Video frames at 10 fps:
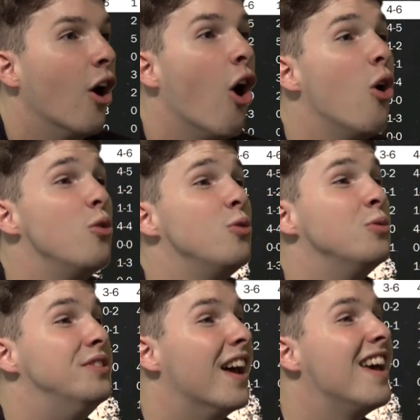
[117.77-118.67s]

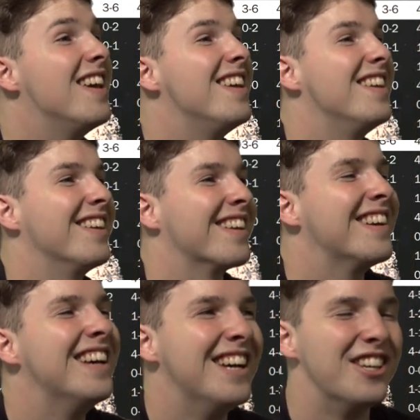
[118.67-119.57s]
Oh, dang.
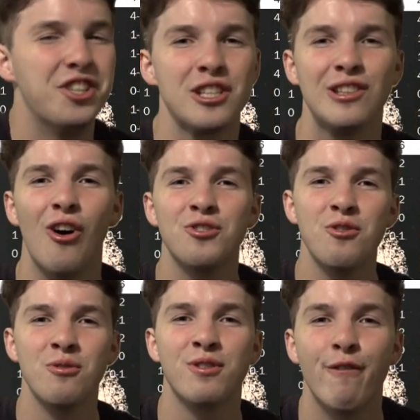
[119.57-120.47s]
Just
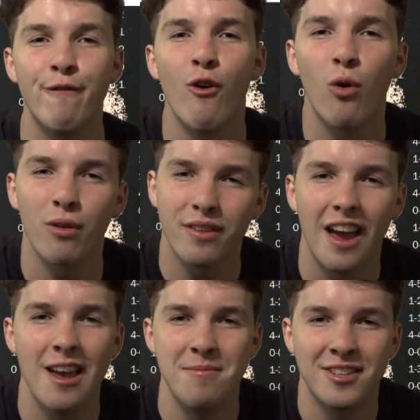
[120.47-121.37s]
Lonzo's 4th
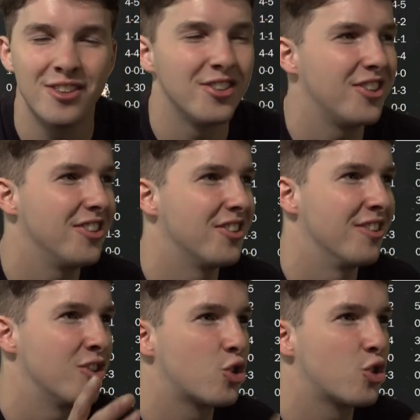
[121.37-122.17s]
game into the season,